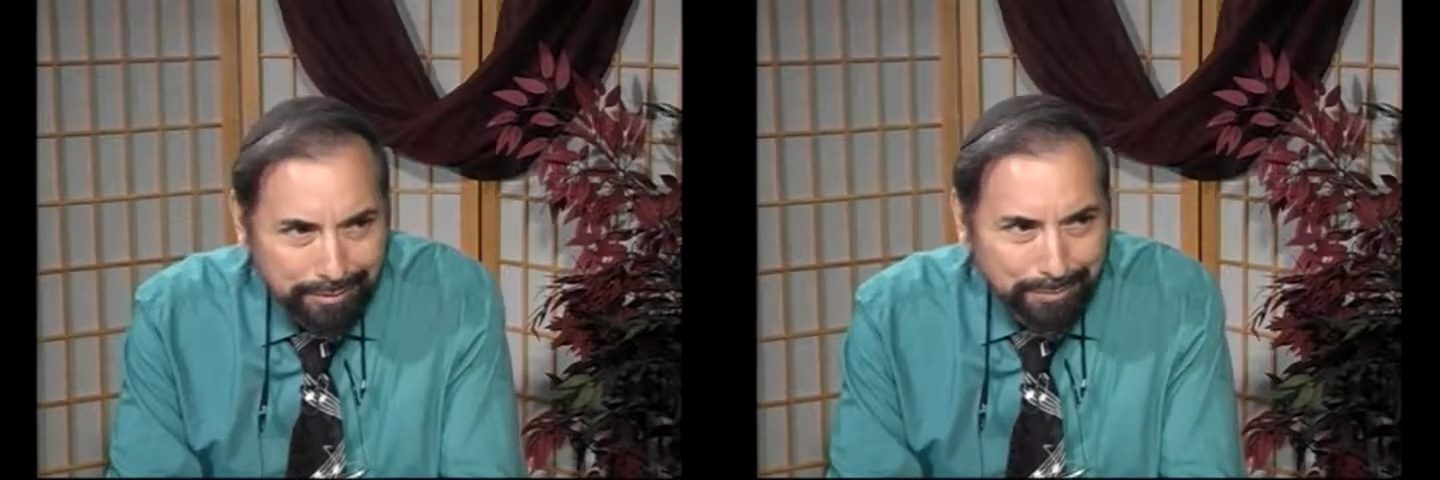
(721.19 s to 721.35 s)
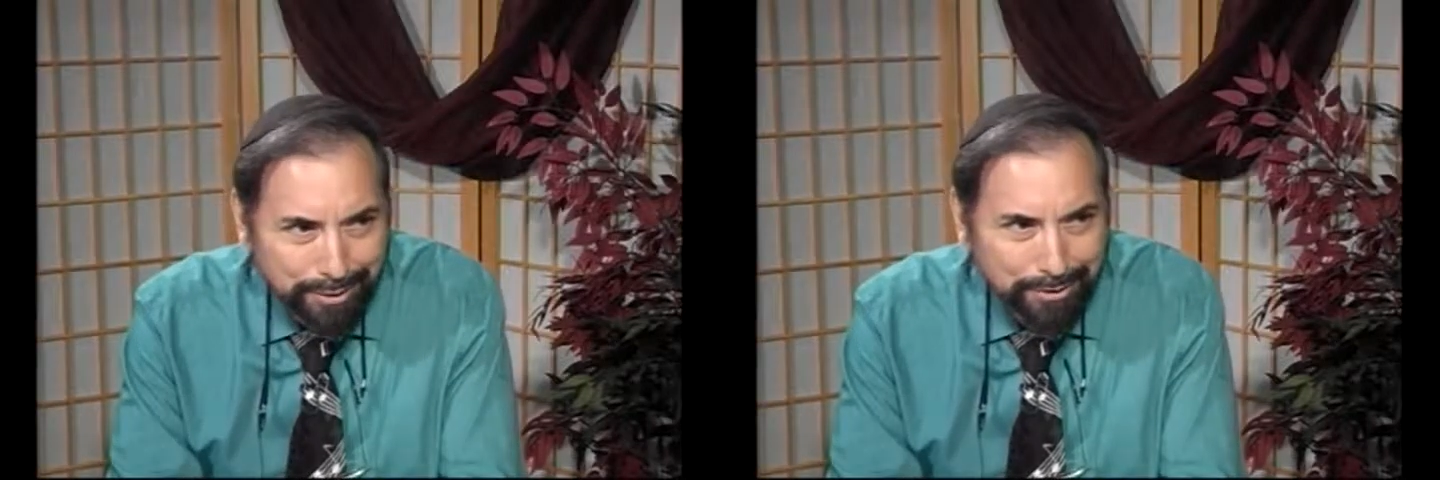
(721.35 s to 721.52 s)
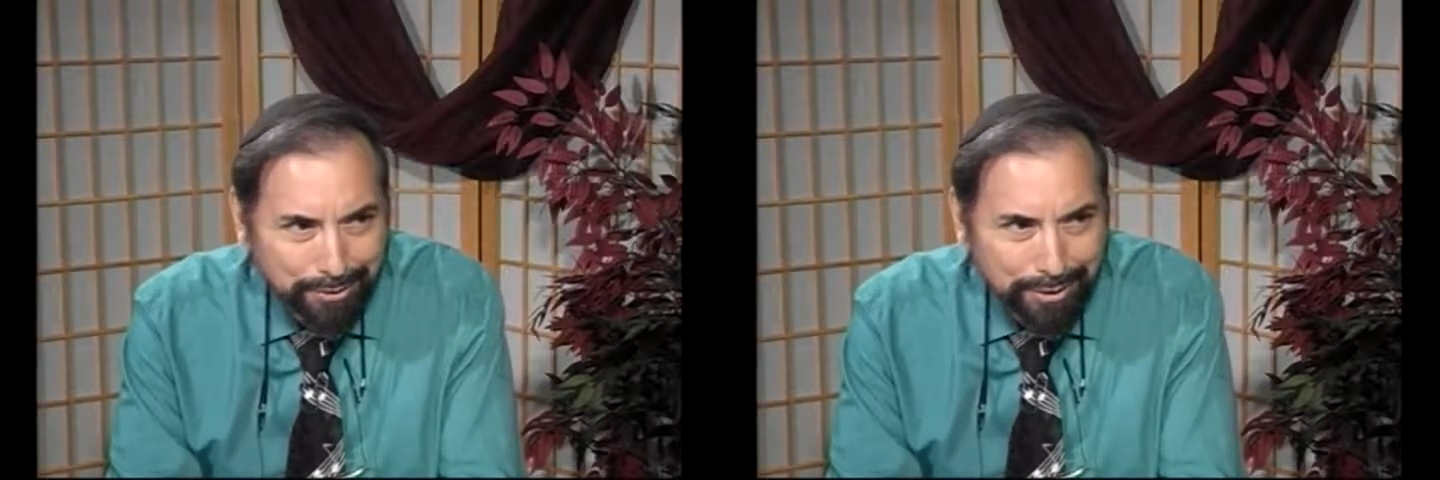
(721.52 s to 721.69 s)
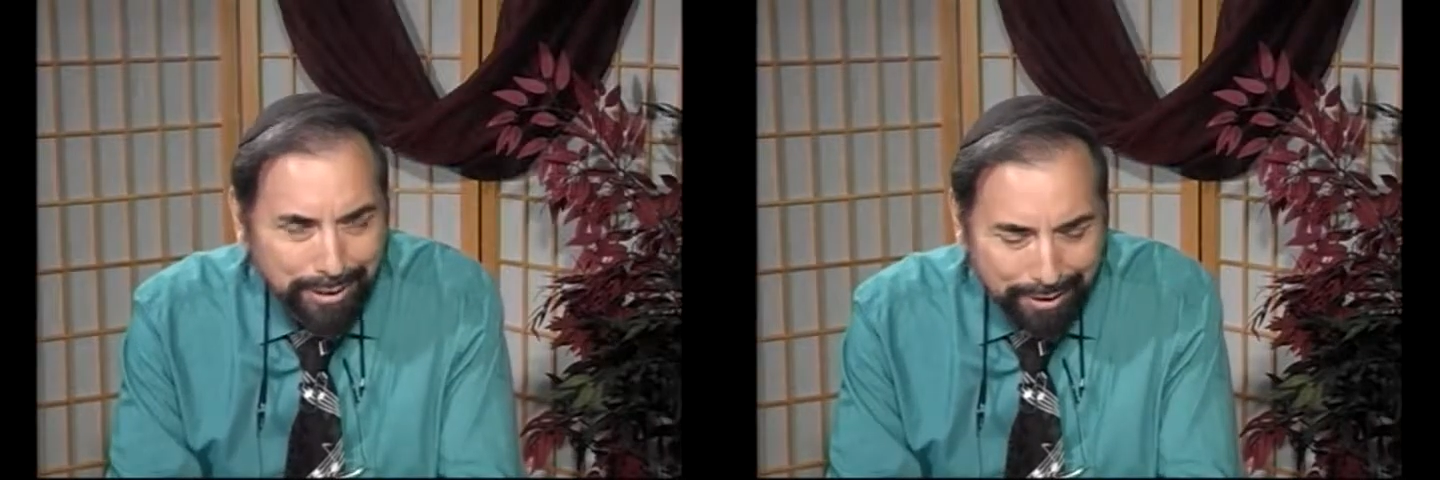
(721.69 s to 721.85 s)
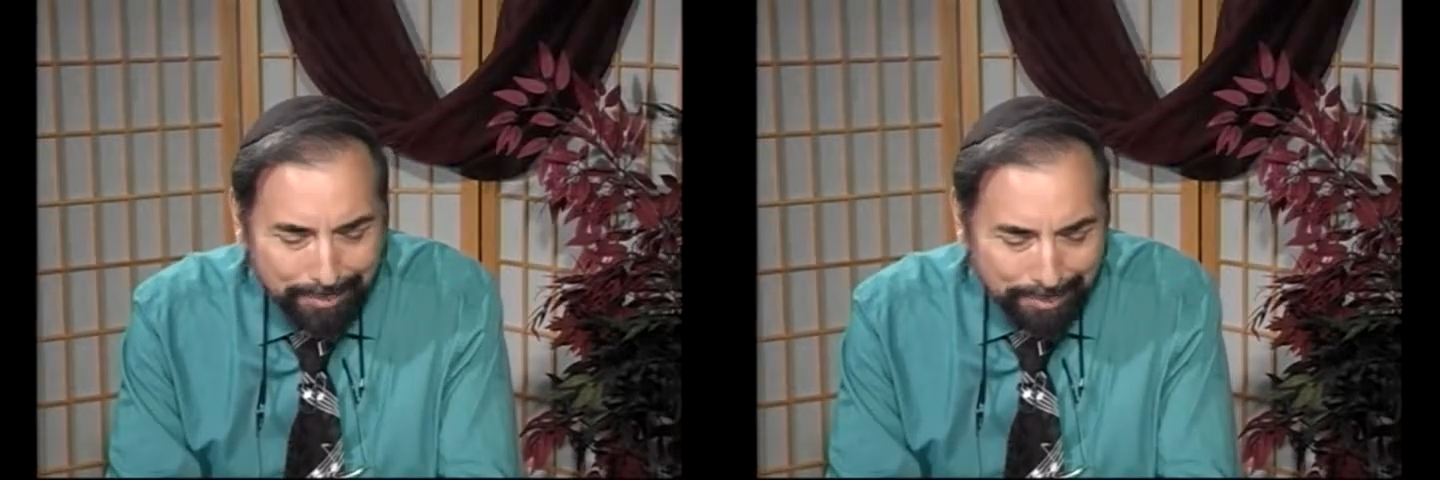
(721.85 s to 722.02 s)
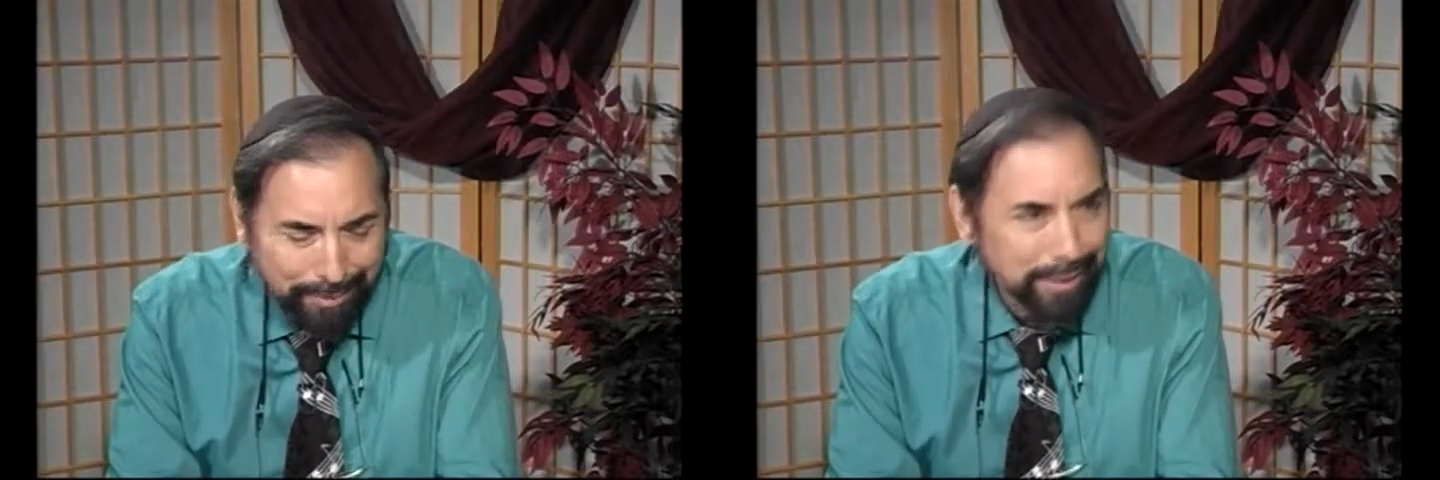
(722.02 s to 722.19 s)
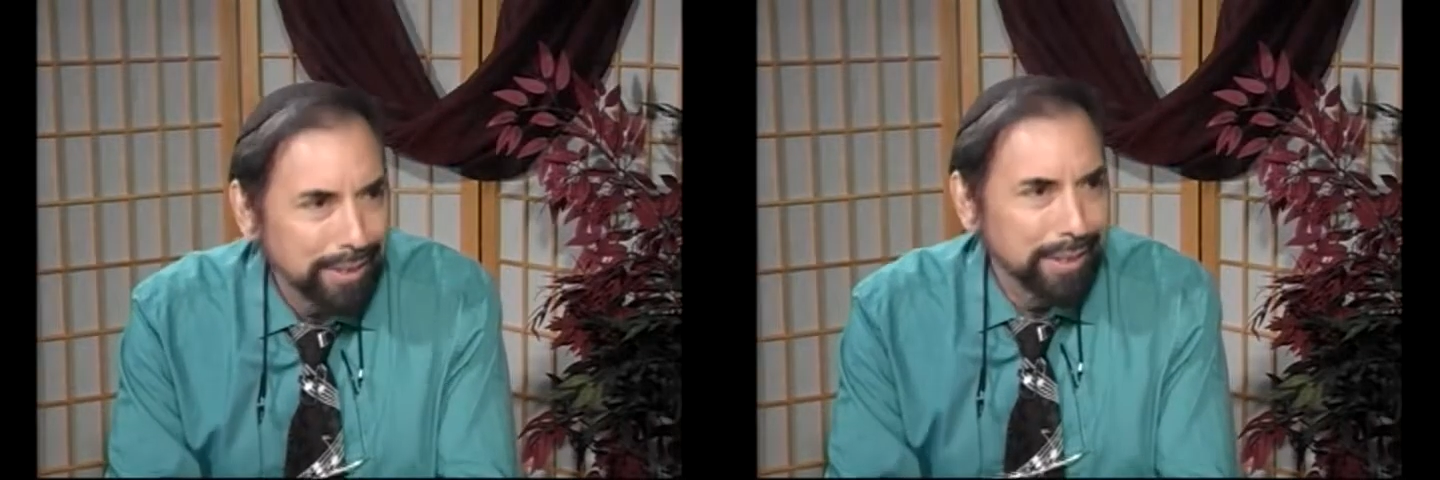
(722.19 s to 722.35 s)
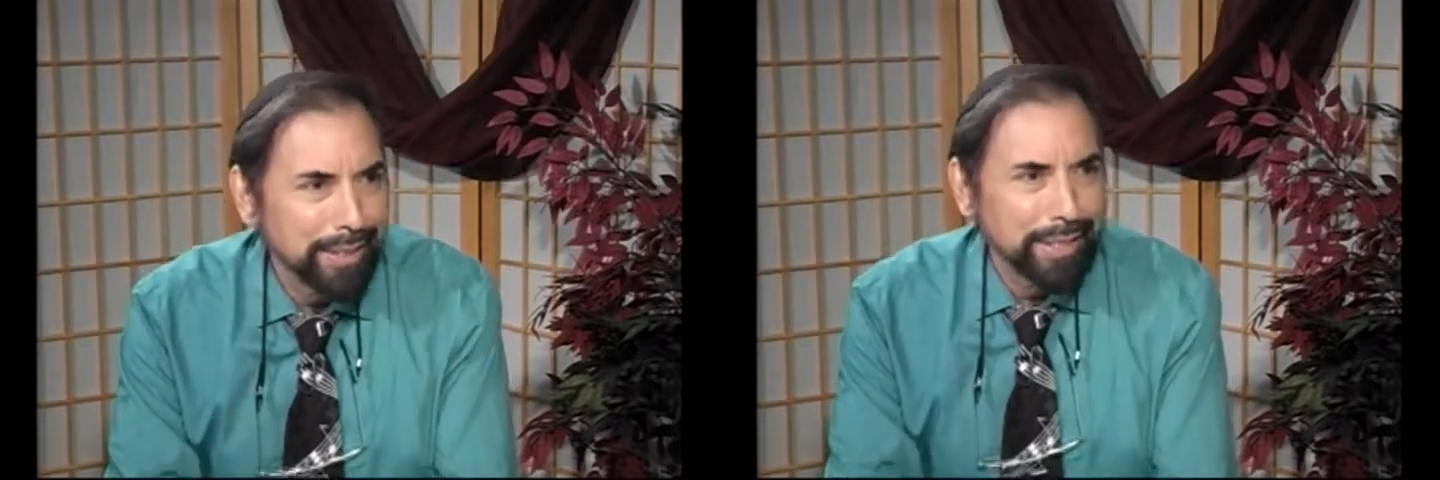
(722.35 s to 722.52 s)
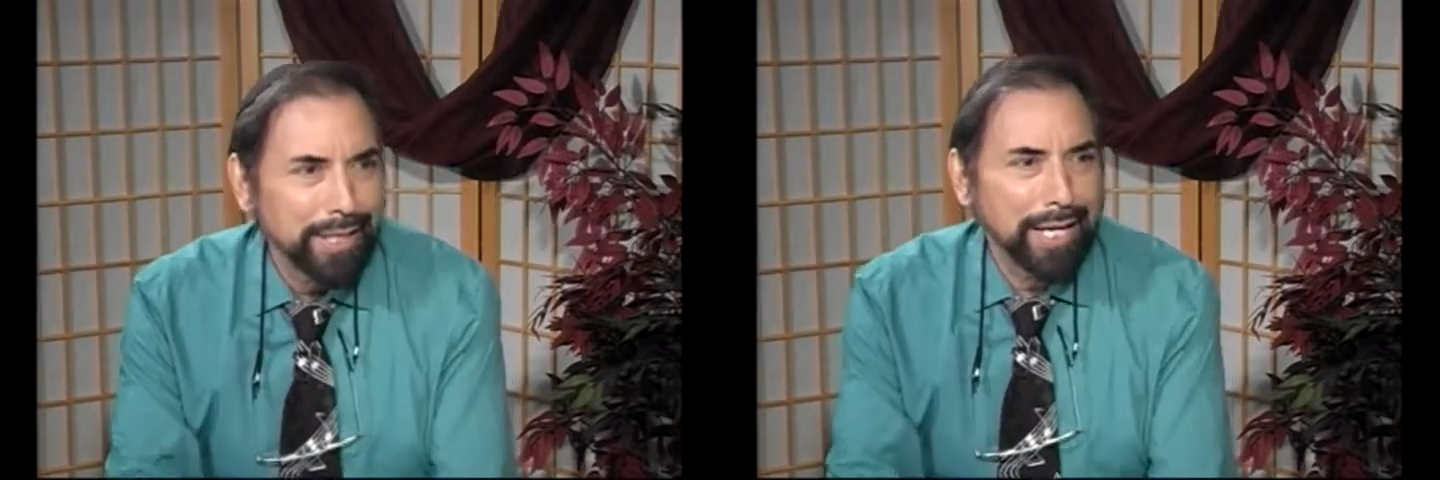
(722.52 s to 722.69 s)
when you look it up.
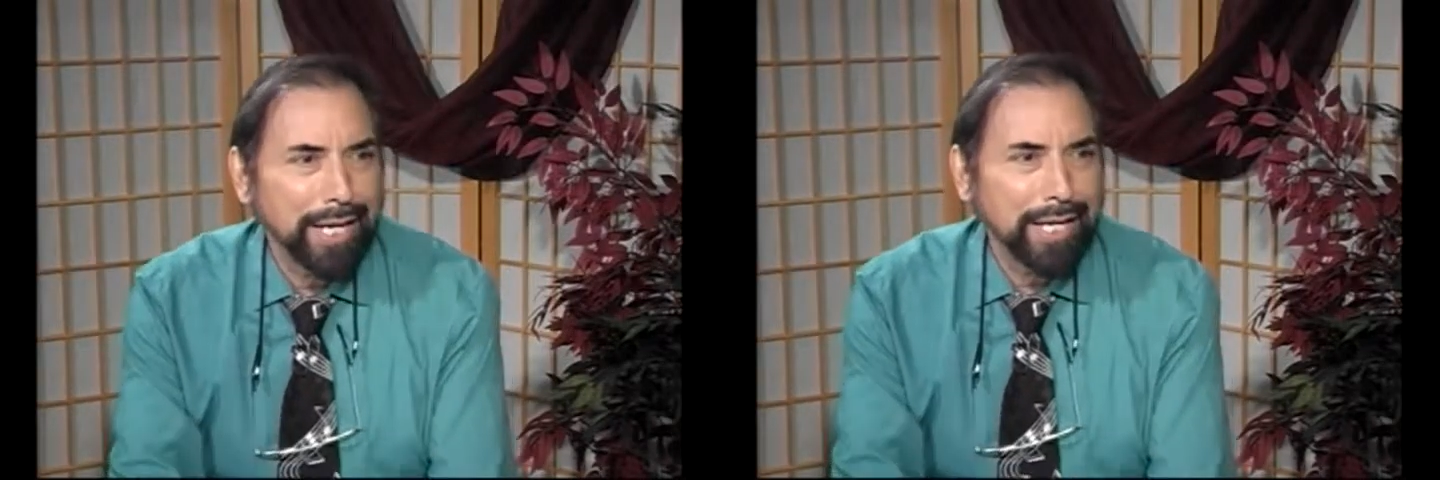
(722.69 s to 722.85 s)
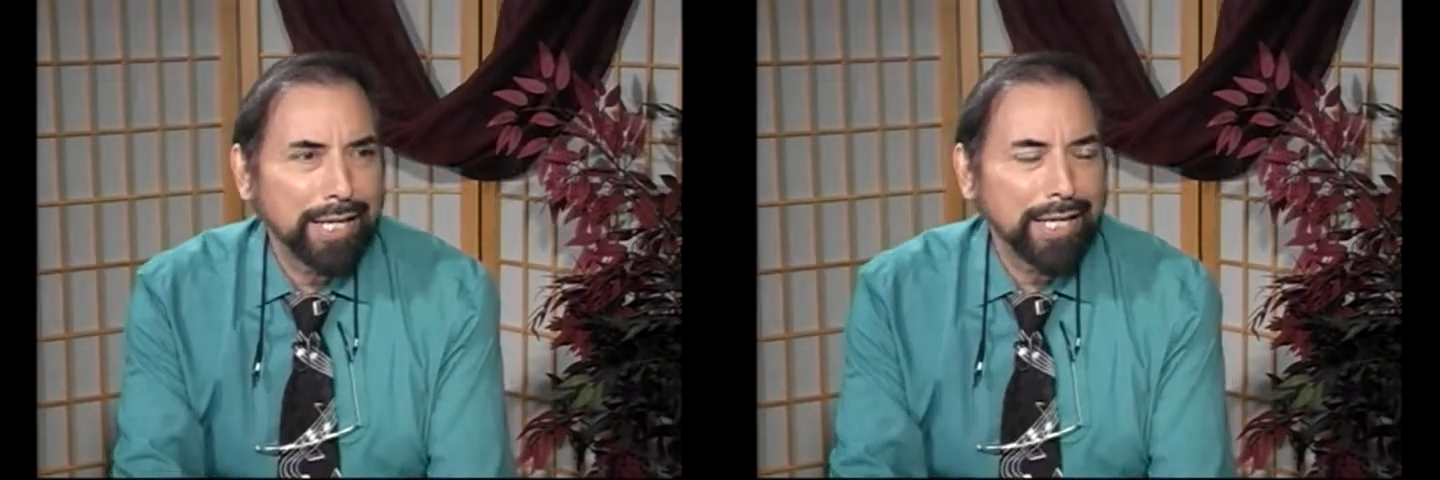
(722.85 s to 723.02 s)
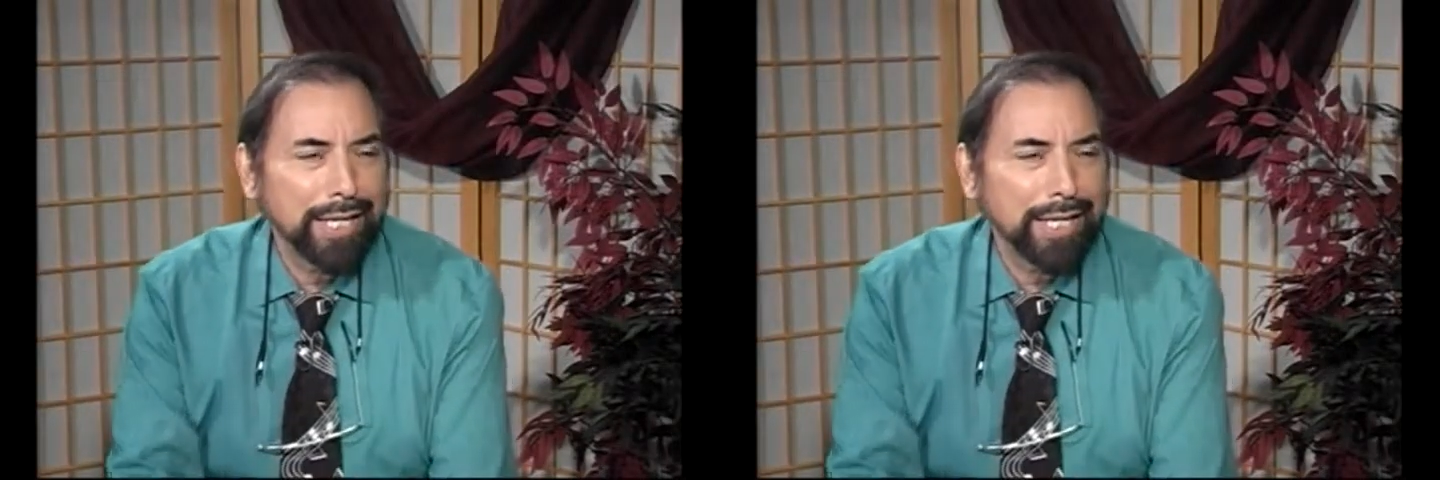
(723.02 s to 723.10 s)
Uh,